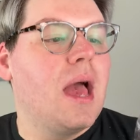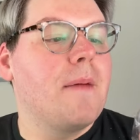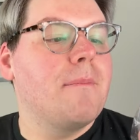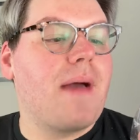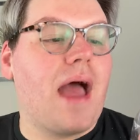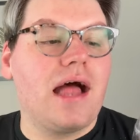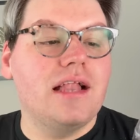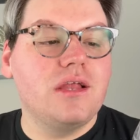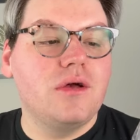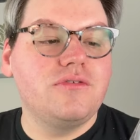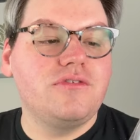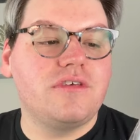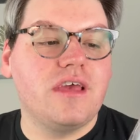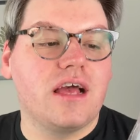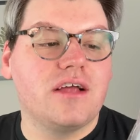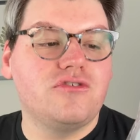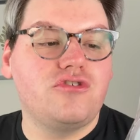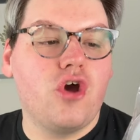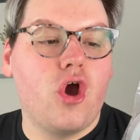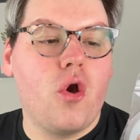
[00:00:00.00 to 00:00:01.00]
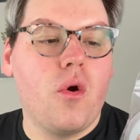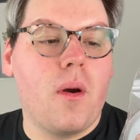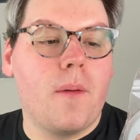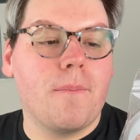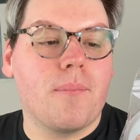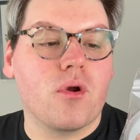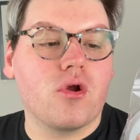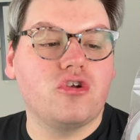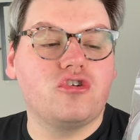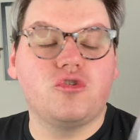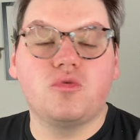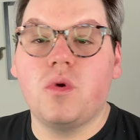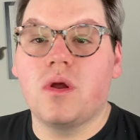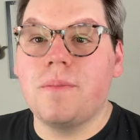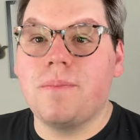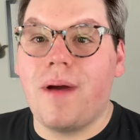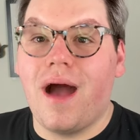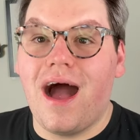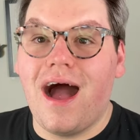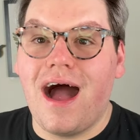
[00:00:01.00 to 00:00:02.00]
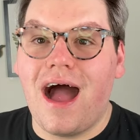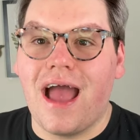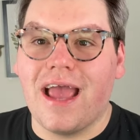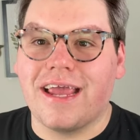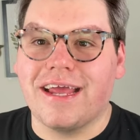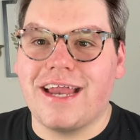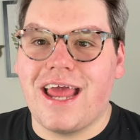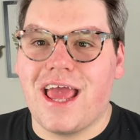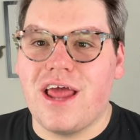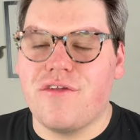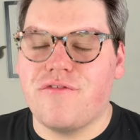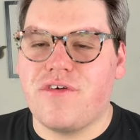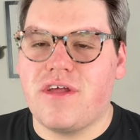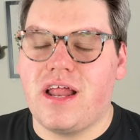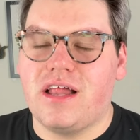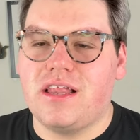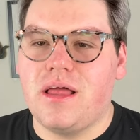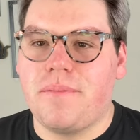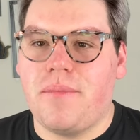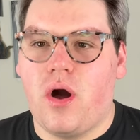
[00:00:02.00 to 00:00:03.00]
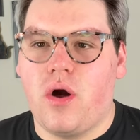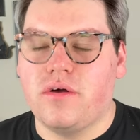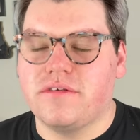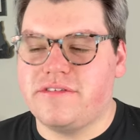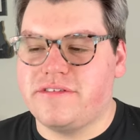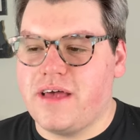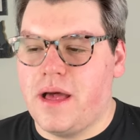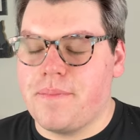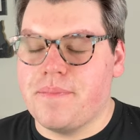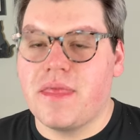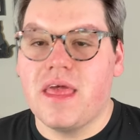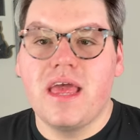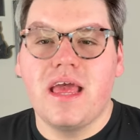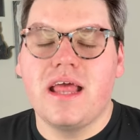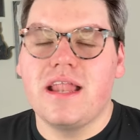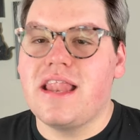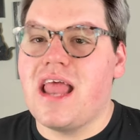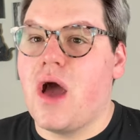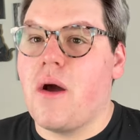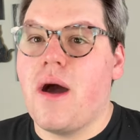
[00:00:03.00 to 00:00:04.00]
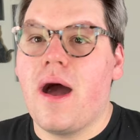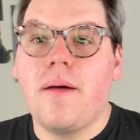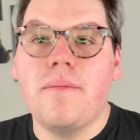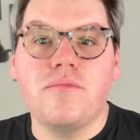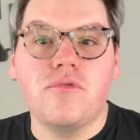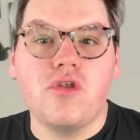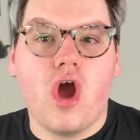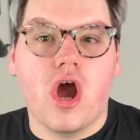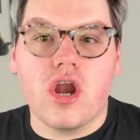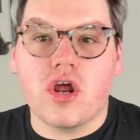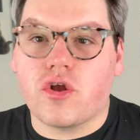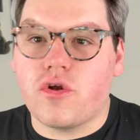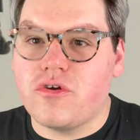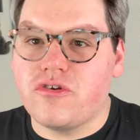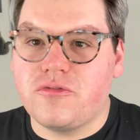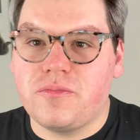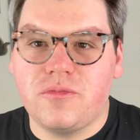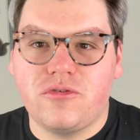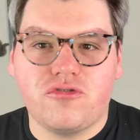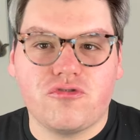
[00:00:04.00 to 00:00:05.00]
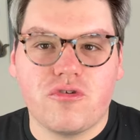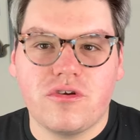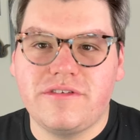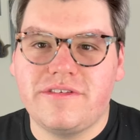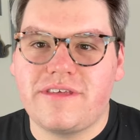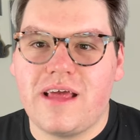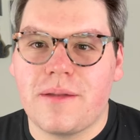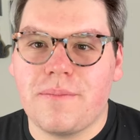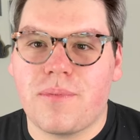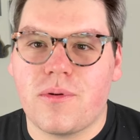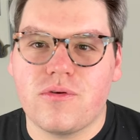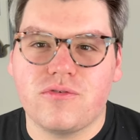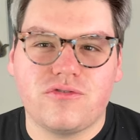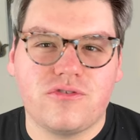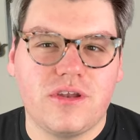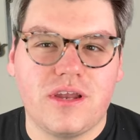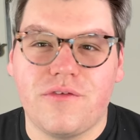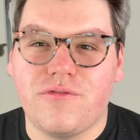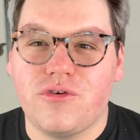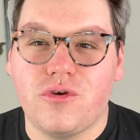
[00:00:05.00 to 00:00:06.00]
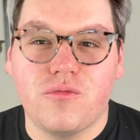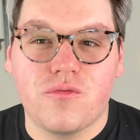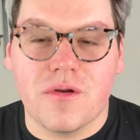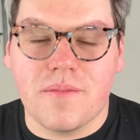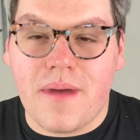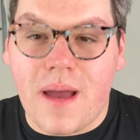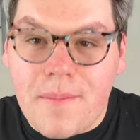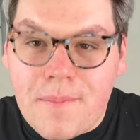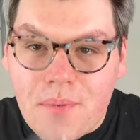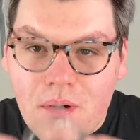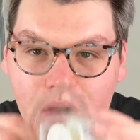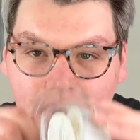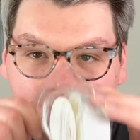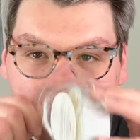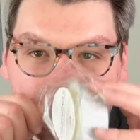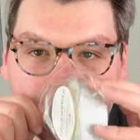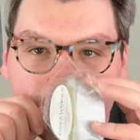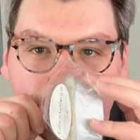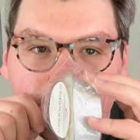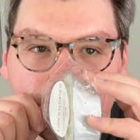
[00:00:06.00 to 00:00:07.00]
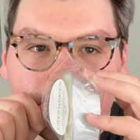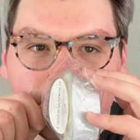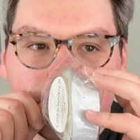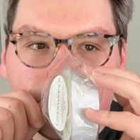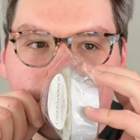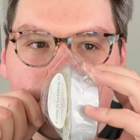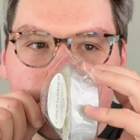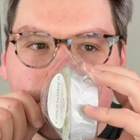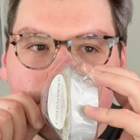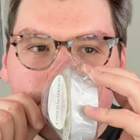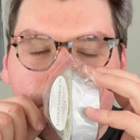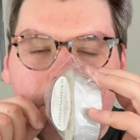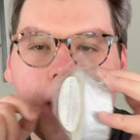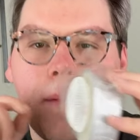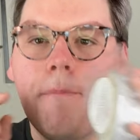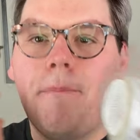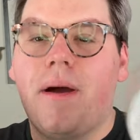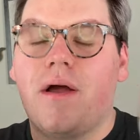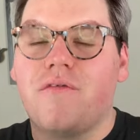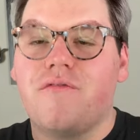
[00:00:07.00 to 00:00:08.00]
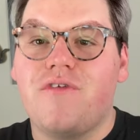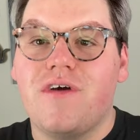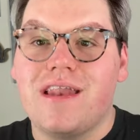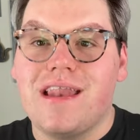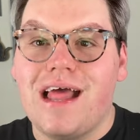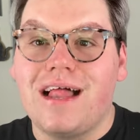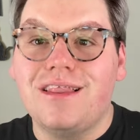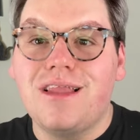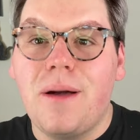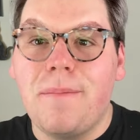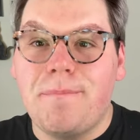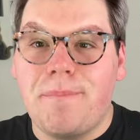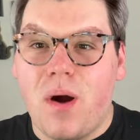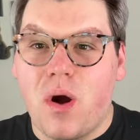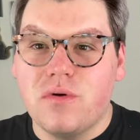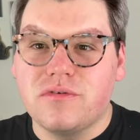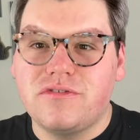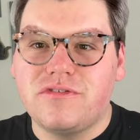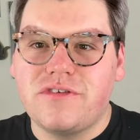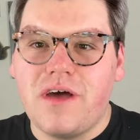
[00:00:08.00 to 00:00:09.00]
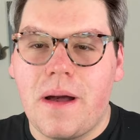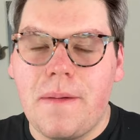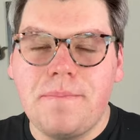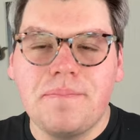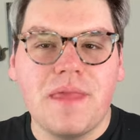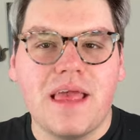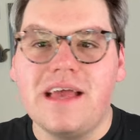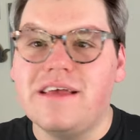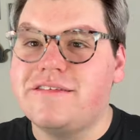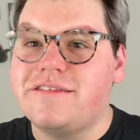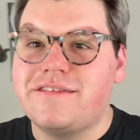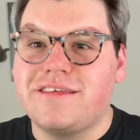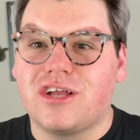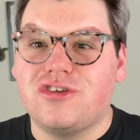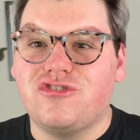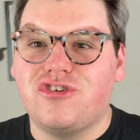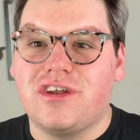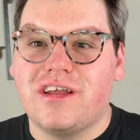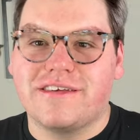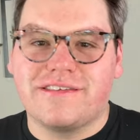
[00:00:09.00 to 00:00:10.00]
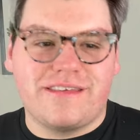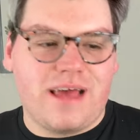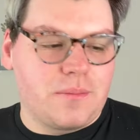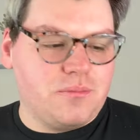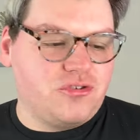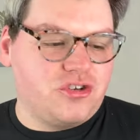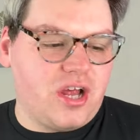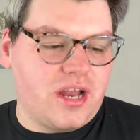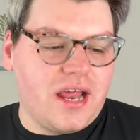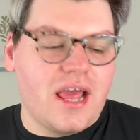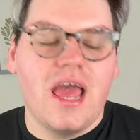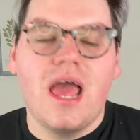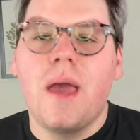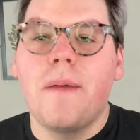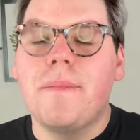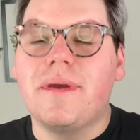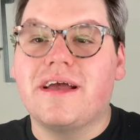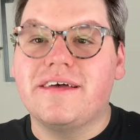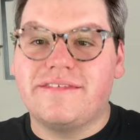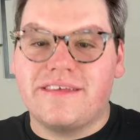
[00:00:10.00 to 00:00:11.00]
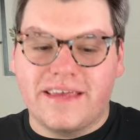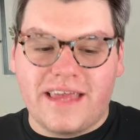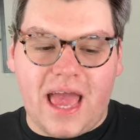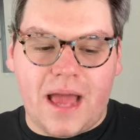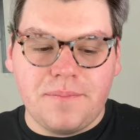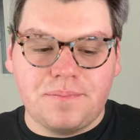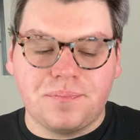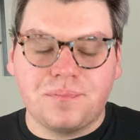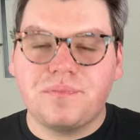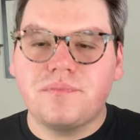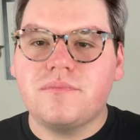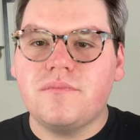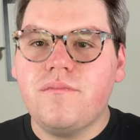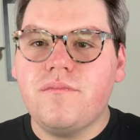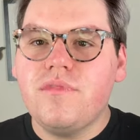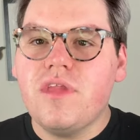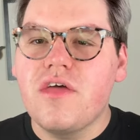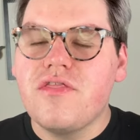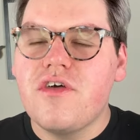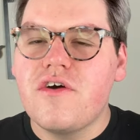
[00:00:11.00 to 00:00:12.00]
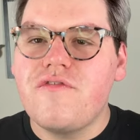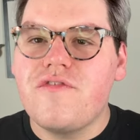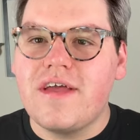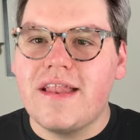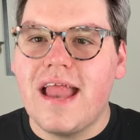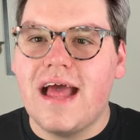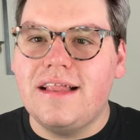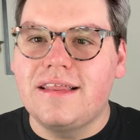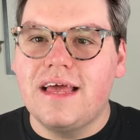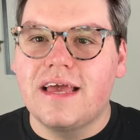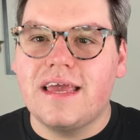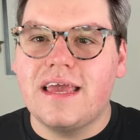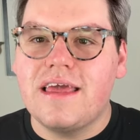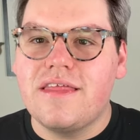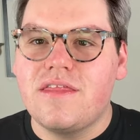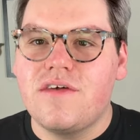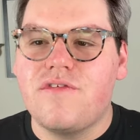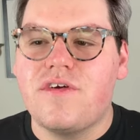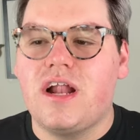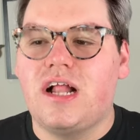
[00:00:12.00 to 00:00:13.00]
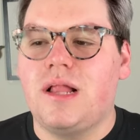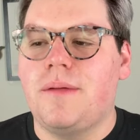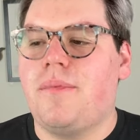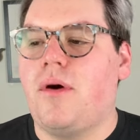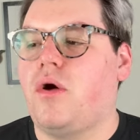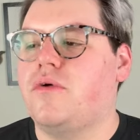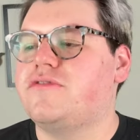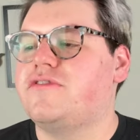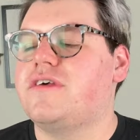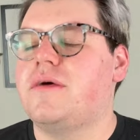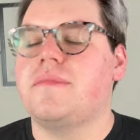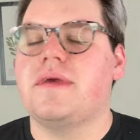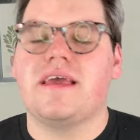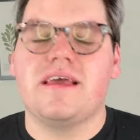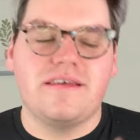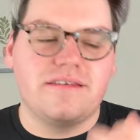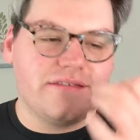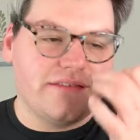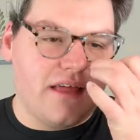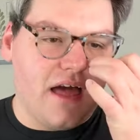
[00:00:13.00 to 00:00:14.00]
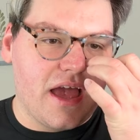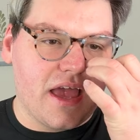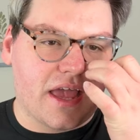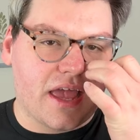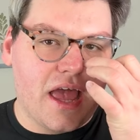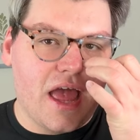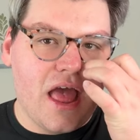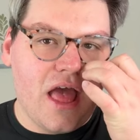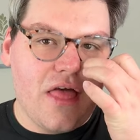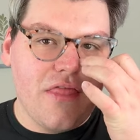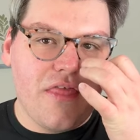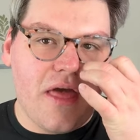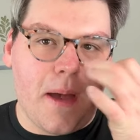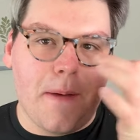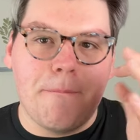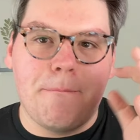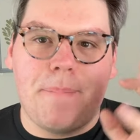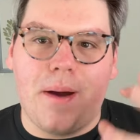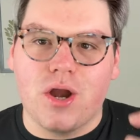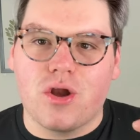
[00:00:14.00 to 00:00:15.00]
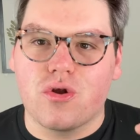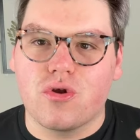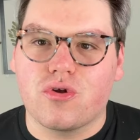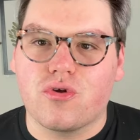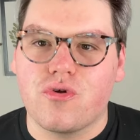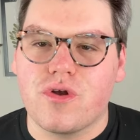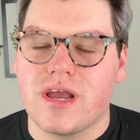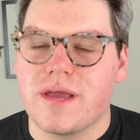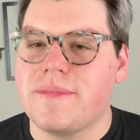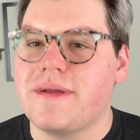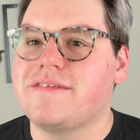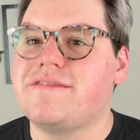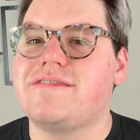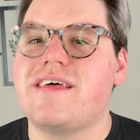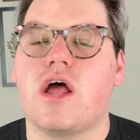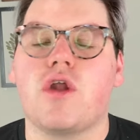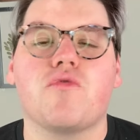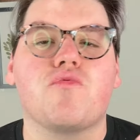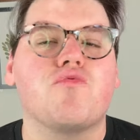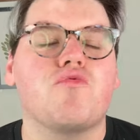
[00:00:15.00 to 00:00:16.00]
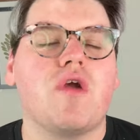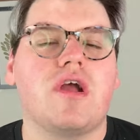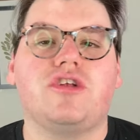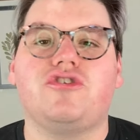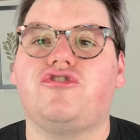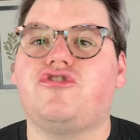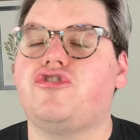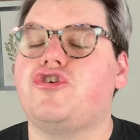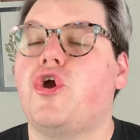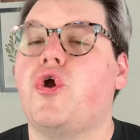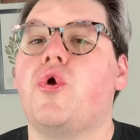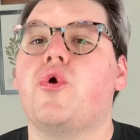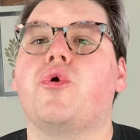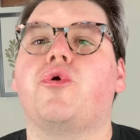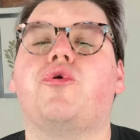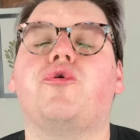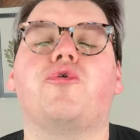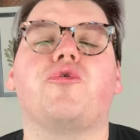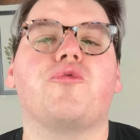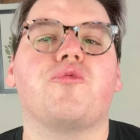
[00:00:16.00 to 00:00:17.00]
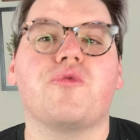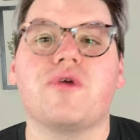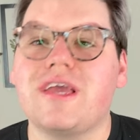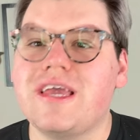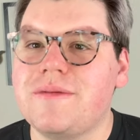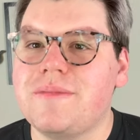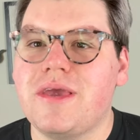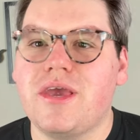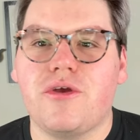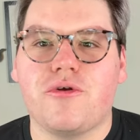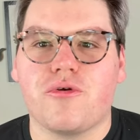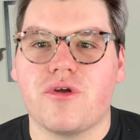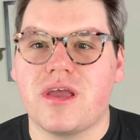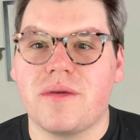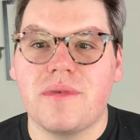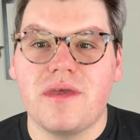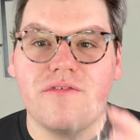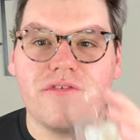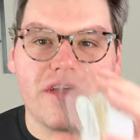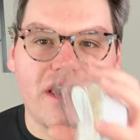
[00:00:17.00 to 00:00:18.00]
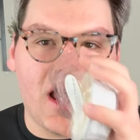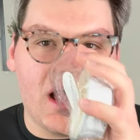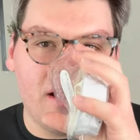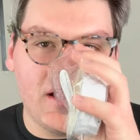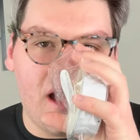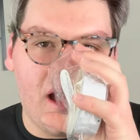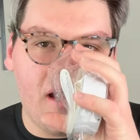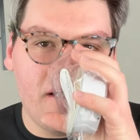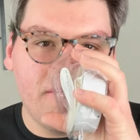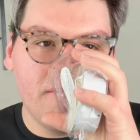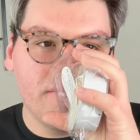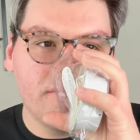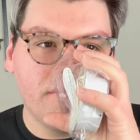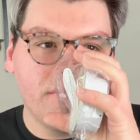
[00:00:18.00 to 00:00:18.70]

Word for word: Palo Santo, Birchwood Pine, and Vanilla Balsam. Now, I'm not a Christmas tree scent person, if you remember, but Vanilla Balsam is such an exception because, again, the vanilla in the Vanilla Balsam is like that buttercream. It's that rich, creamy, creamy vanilla.